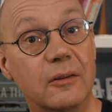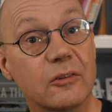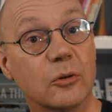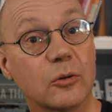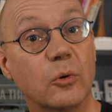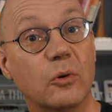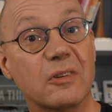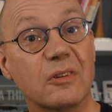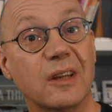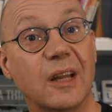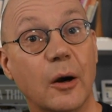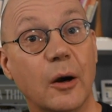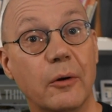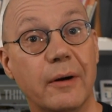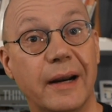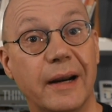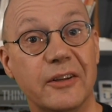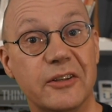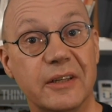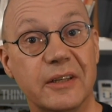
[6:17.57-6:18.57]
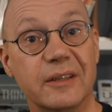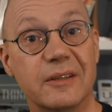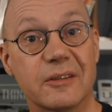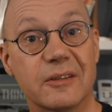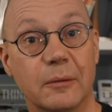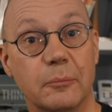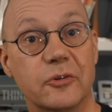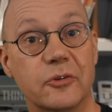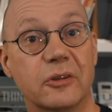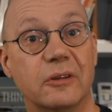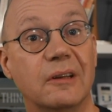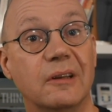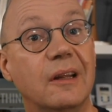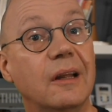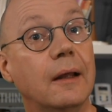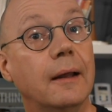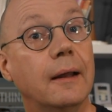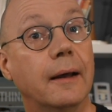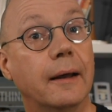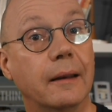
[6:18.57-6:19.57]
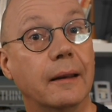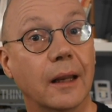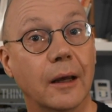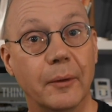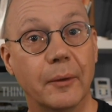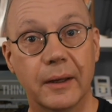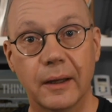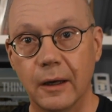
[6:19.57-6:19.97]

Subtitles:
towards lower energy consumption and lower